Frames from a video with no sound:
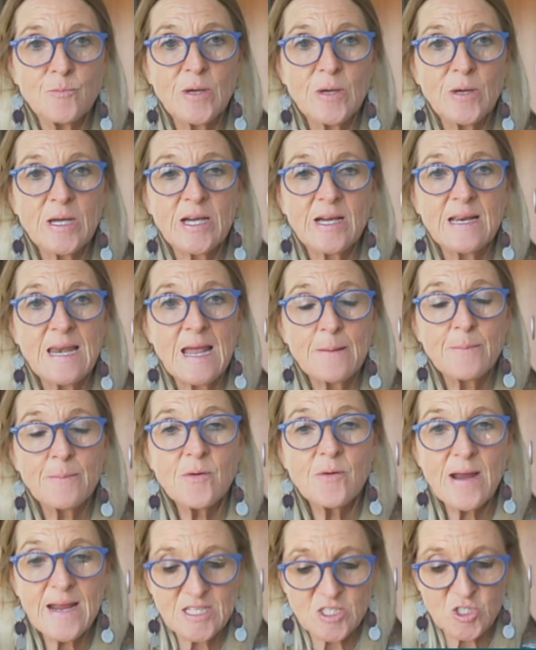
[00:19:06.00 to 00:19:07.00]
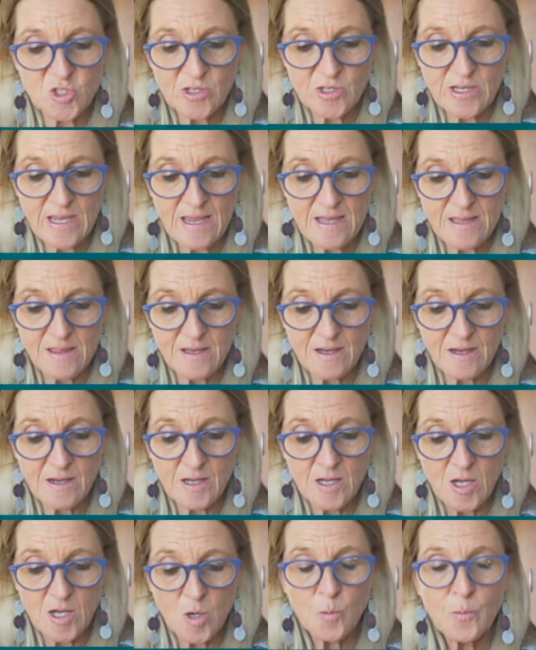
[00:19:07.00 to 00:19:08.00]
of a team, we collaborate
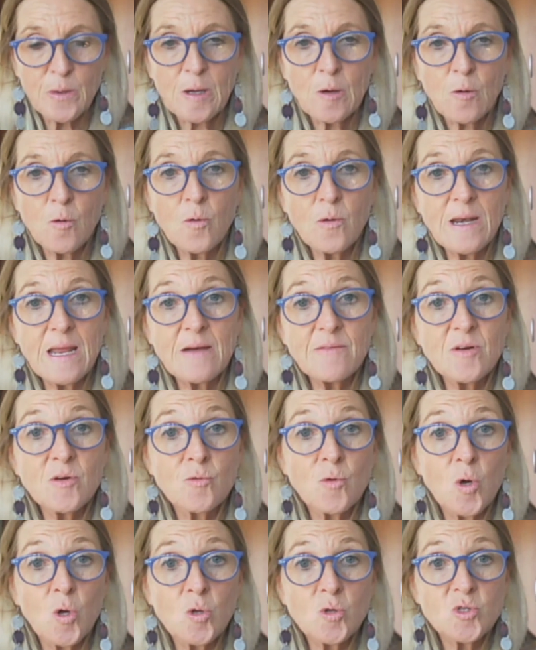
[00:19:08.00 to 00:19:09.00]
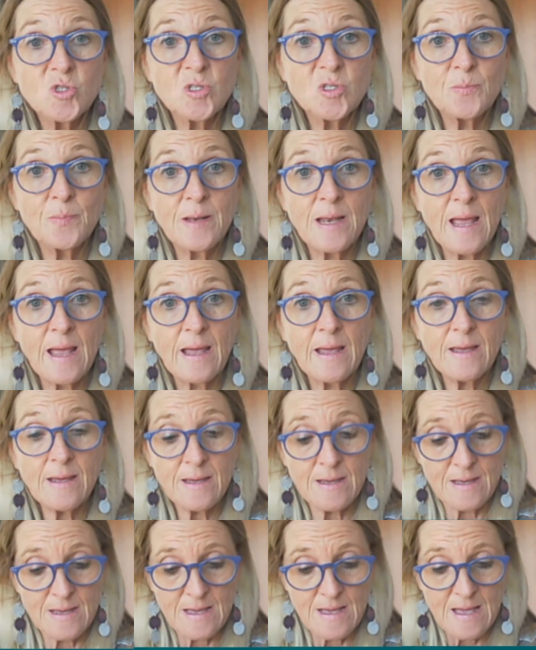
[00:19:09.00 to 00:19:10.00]
together, we all have a role to
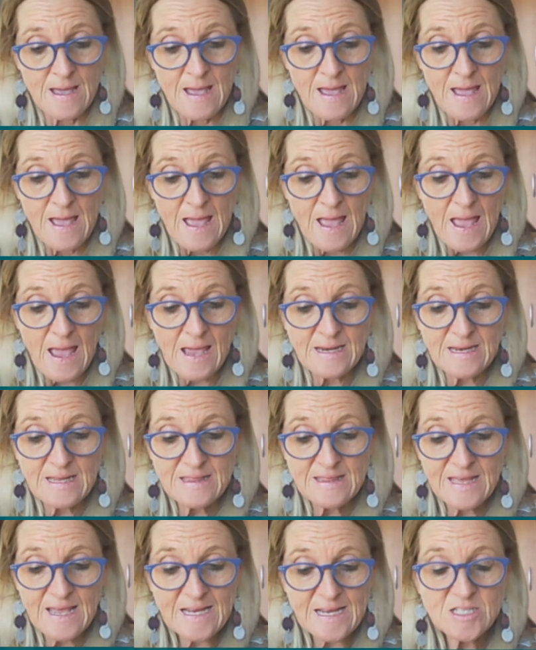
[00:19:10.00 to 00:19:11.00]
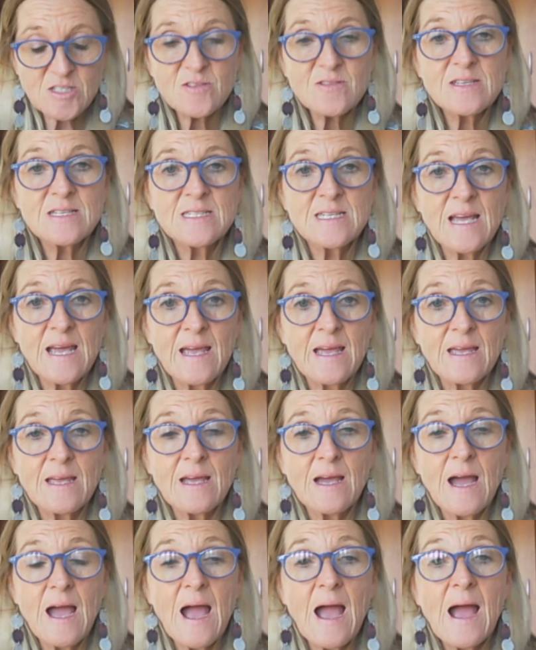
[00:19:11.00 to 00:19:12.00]
play. And at the end of the
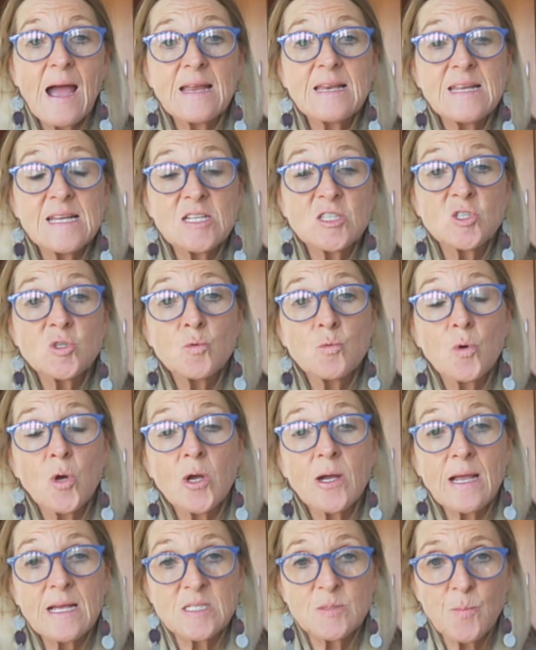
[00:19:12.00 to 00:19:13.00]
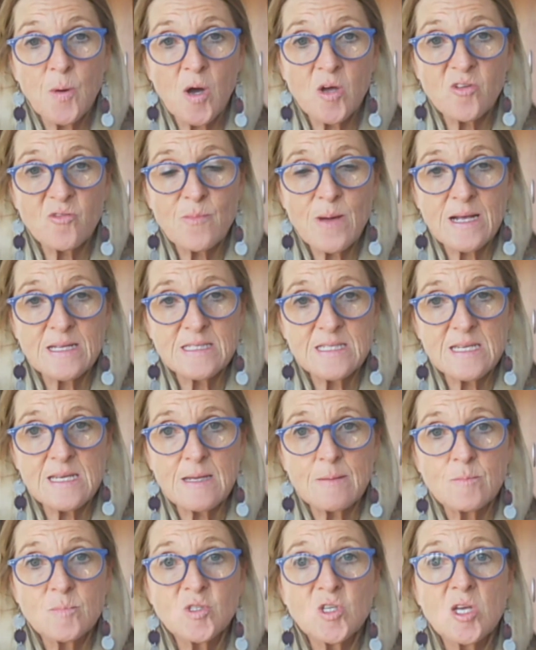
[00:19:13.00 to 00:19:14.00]
day, I need to work as part of my
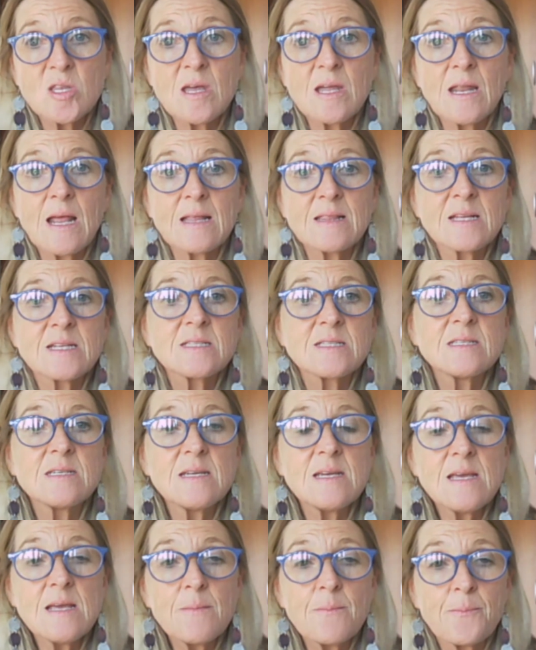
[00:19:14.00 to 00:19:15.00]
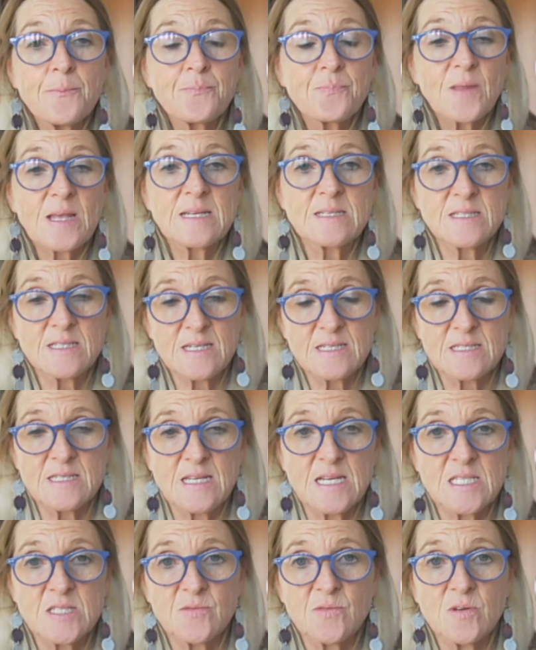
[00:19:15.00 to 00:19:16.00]
team so that the team is
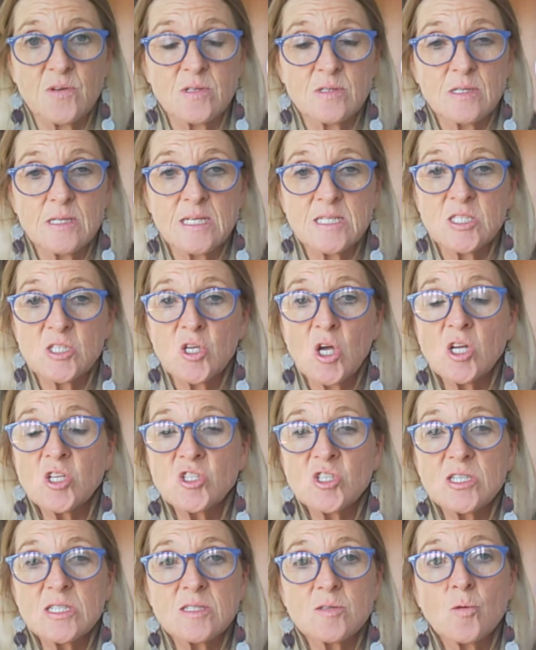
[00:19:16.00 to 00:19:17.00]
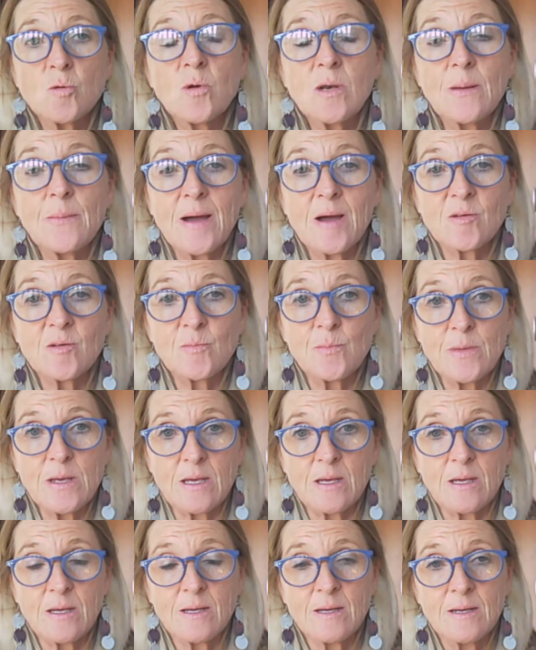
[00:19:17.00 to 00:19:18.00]
successful. It's not just all about me.
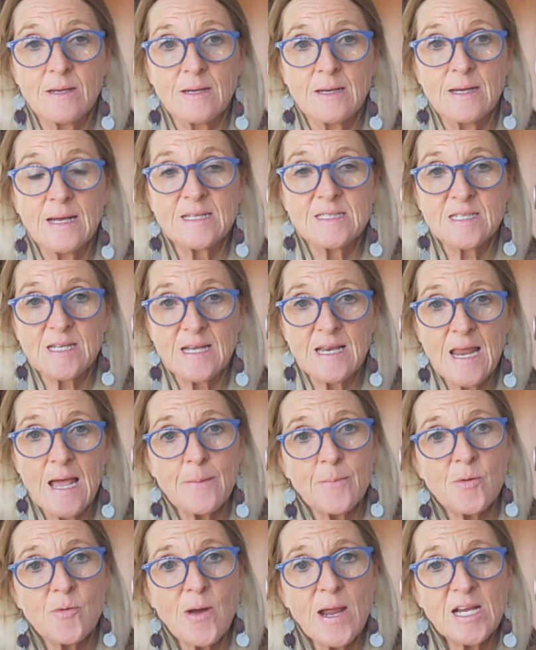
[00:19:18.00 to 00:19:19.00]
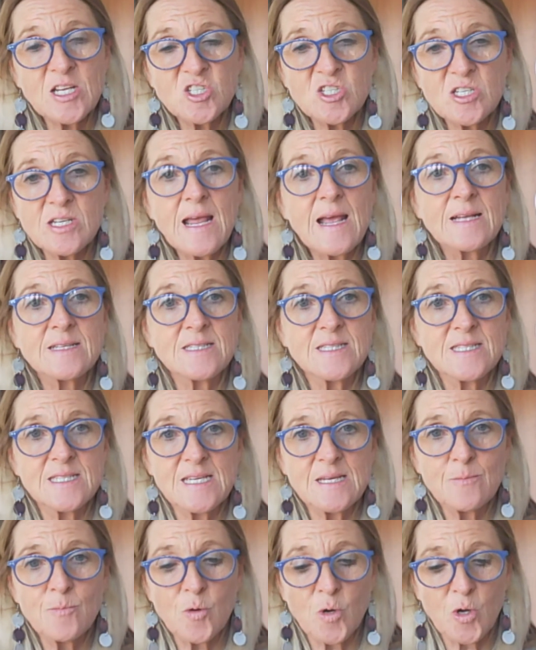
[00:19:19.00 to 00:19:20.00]
It's collaboration and
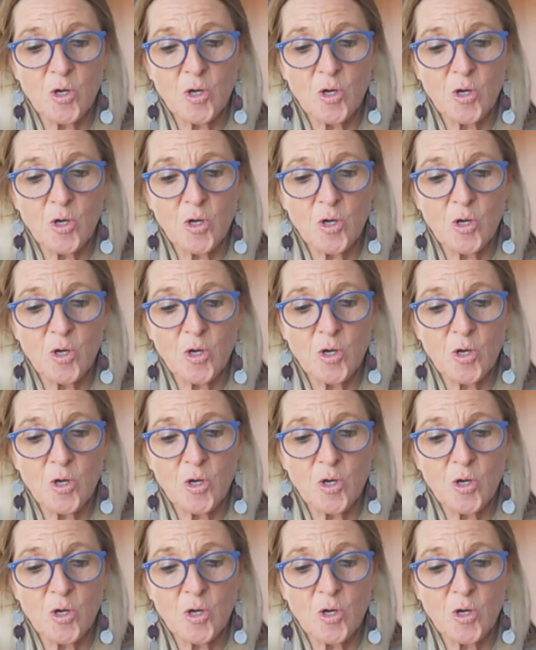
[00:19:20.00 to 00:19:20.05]
teamwork.